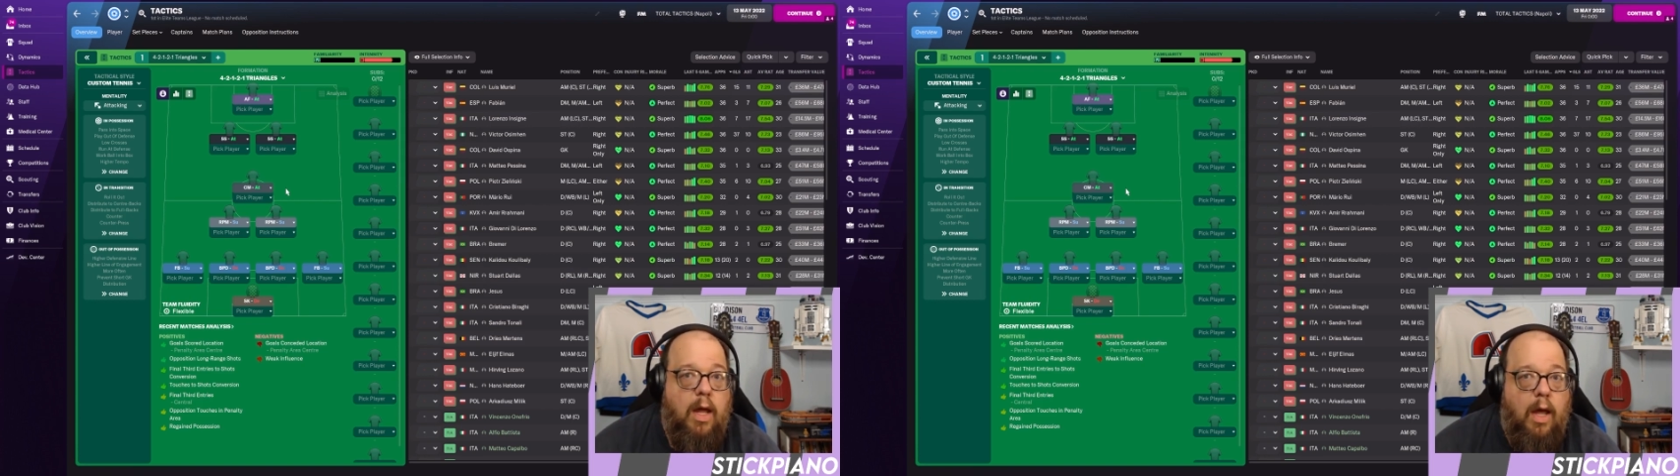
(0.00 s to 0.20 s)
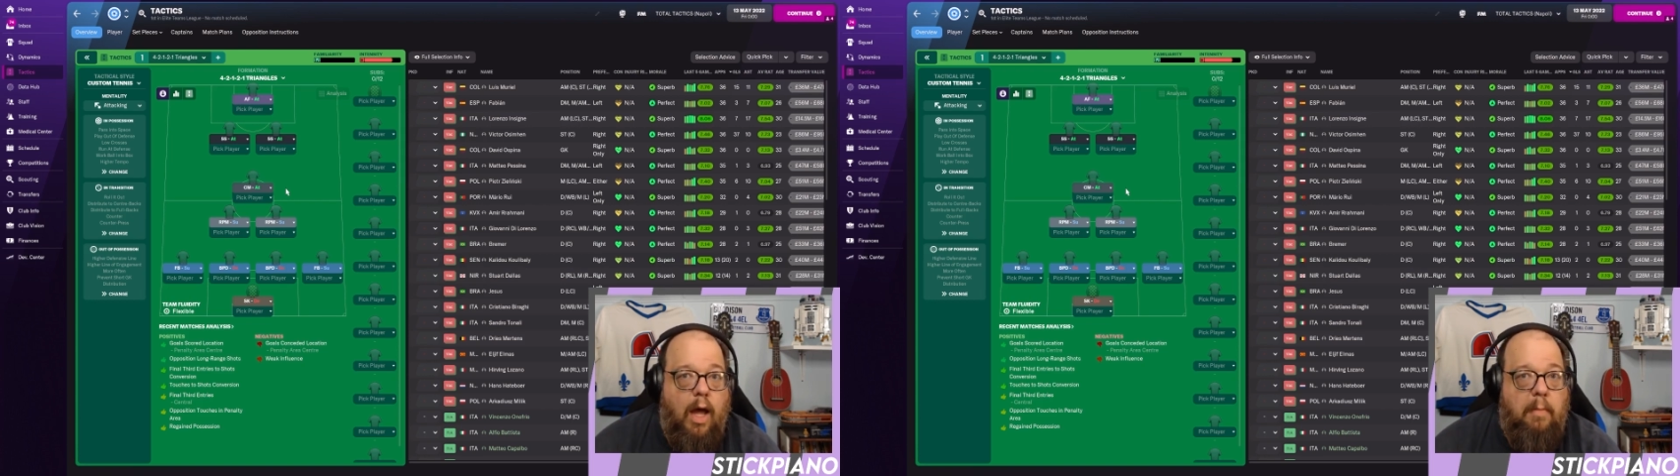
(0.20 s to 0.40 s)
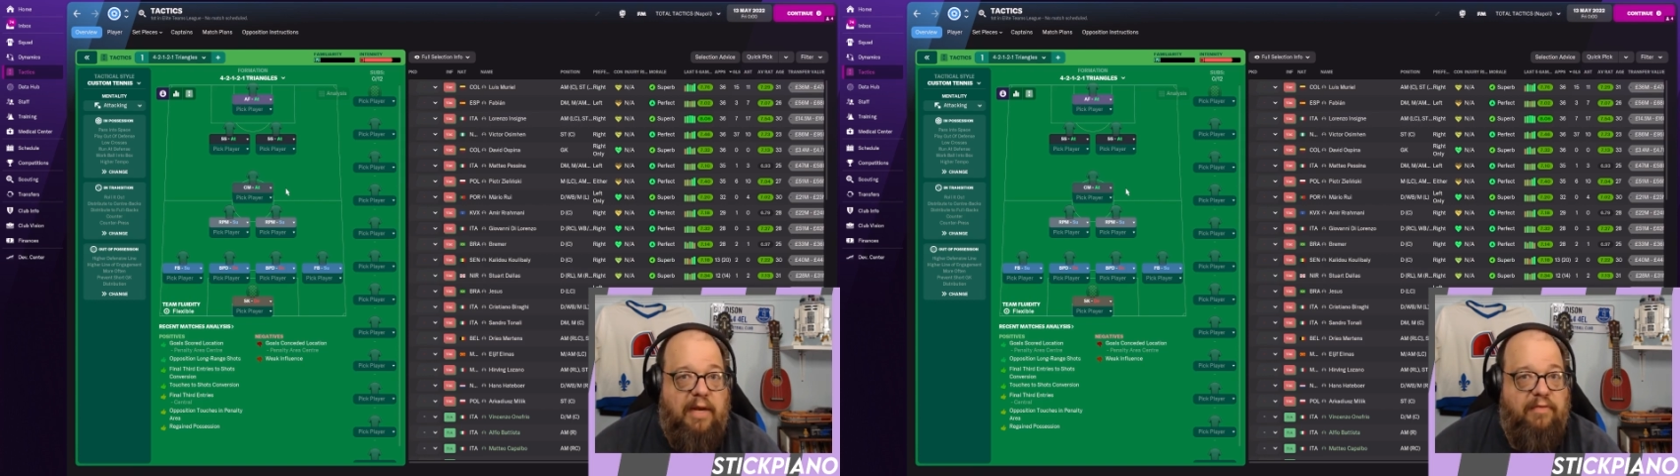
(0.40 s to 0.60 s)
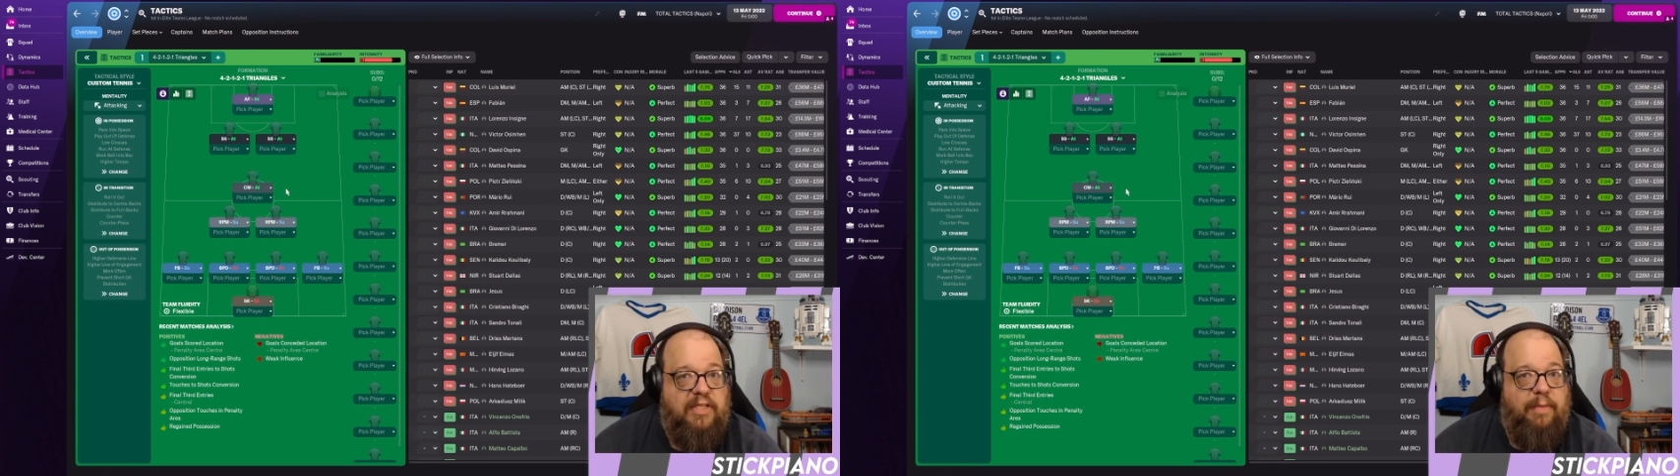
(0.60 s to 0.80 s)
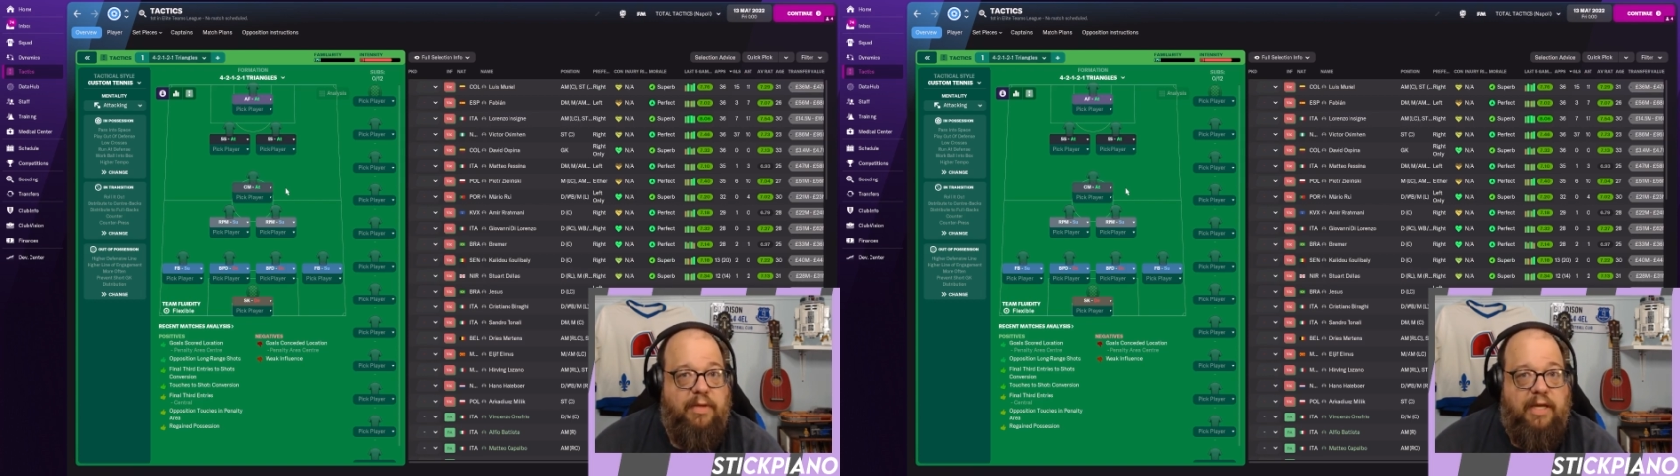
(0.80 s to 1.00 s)
and if
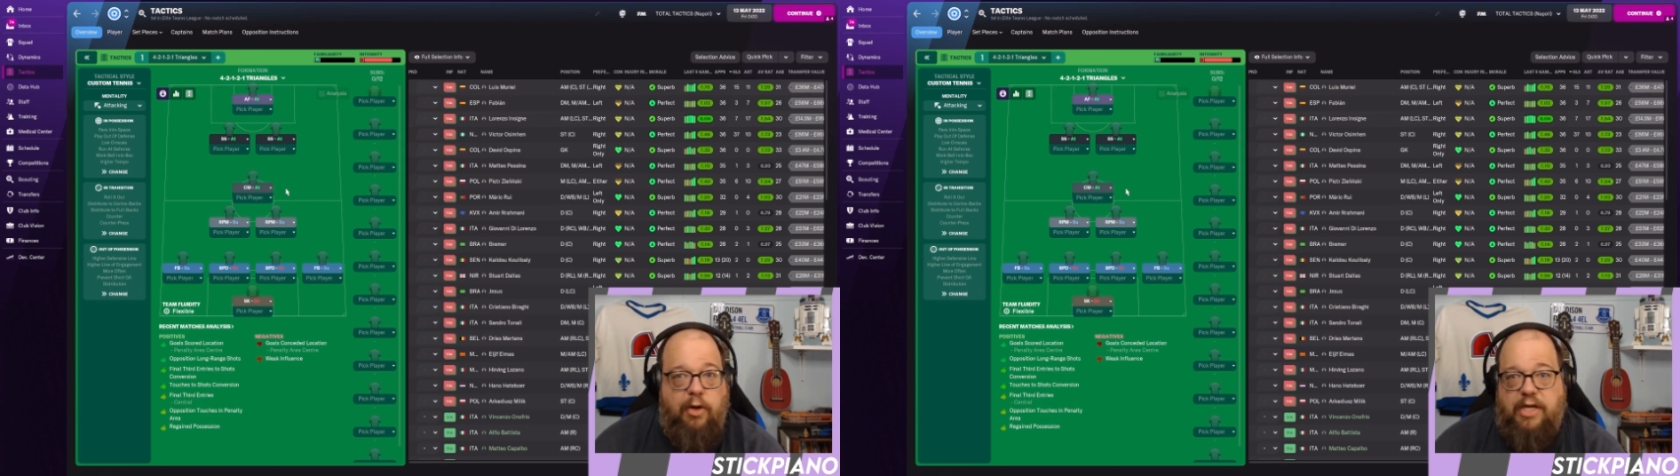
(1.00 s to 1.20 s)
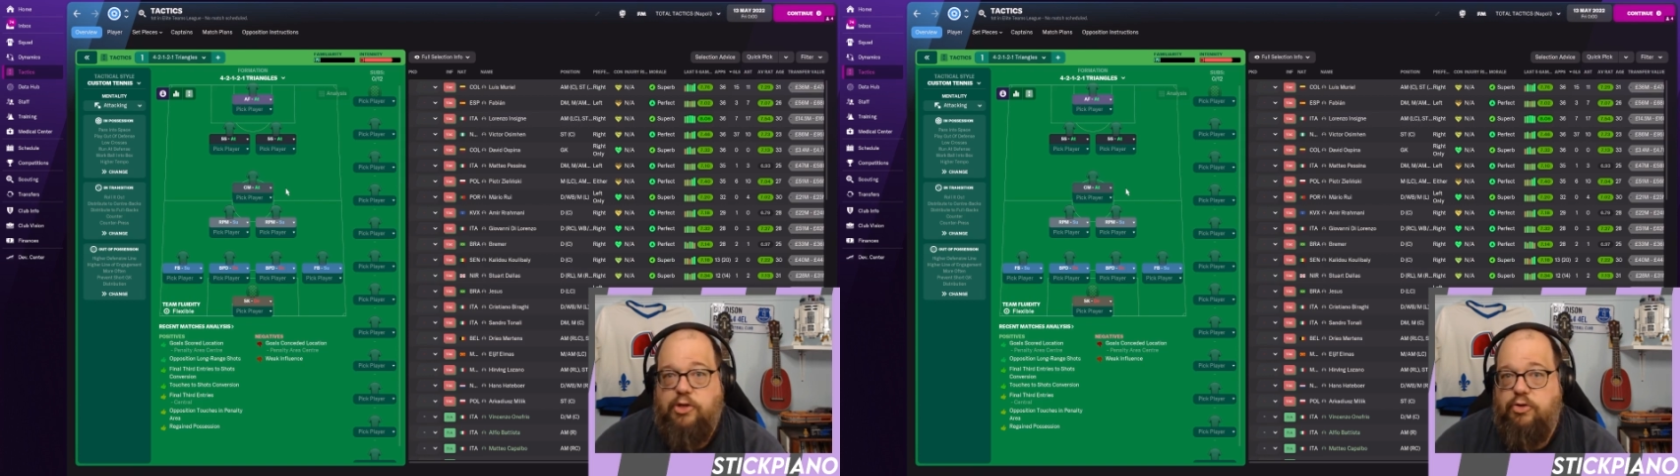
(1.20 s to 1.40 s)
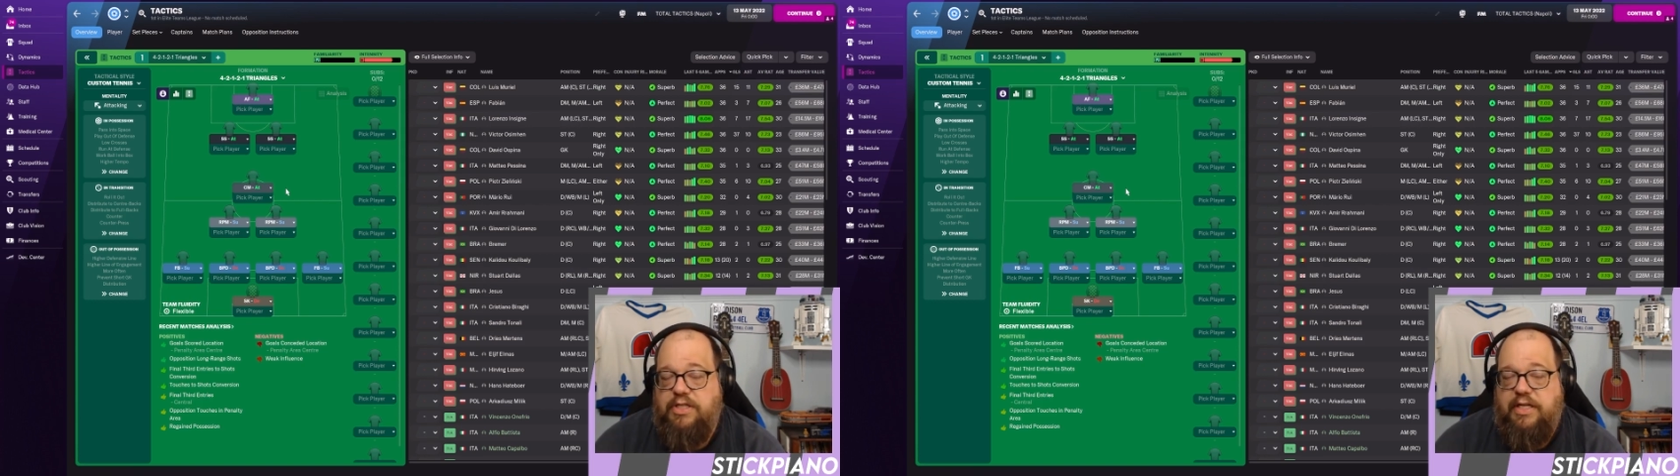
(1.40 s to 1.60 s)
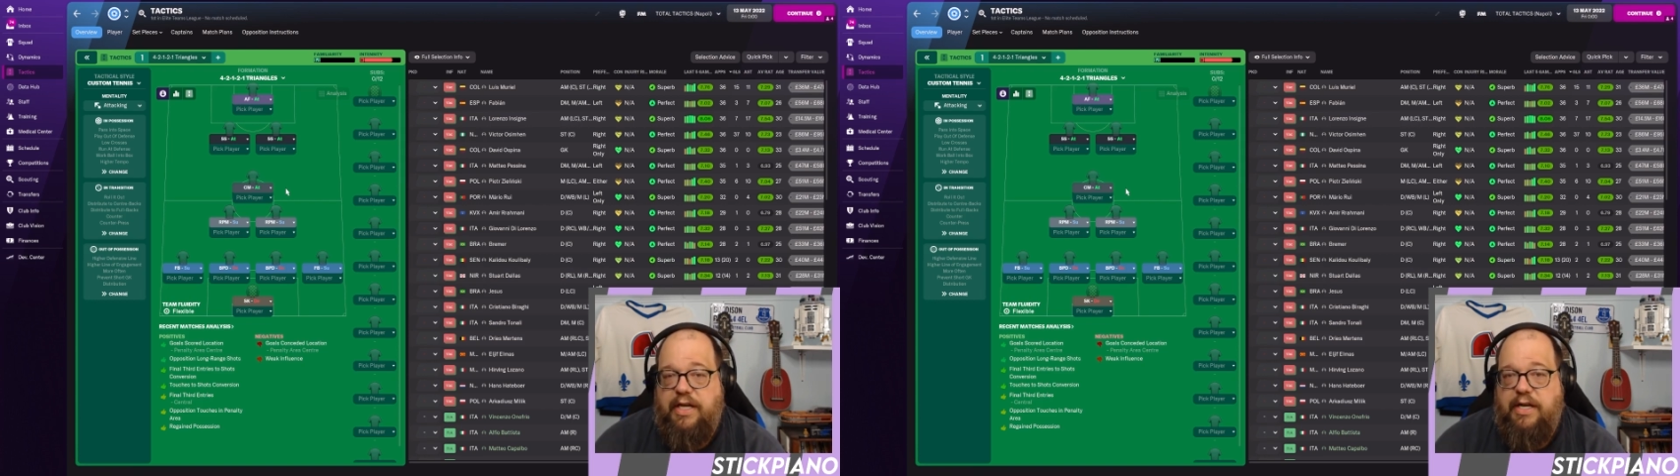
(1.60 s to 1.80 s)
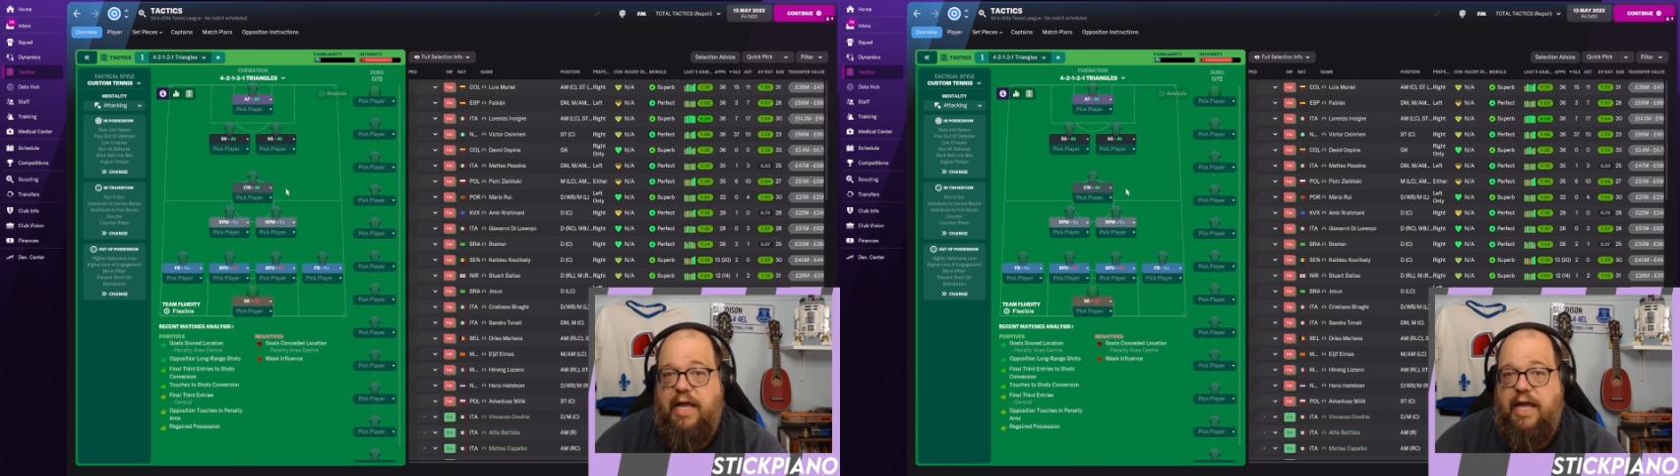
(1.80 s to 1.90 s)
it's something you're interested in,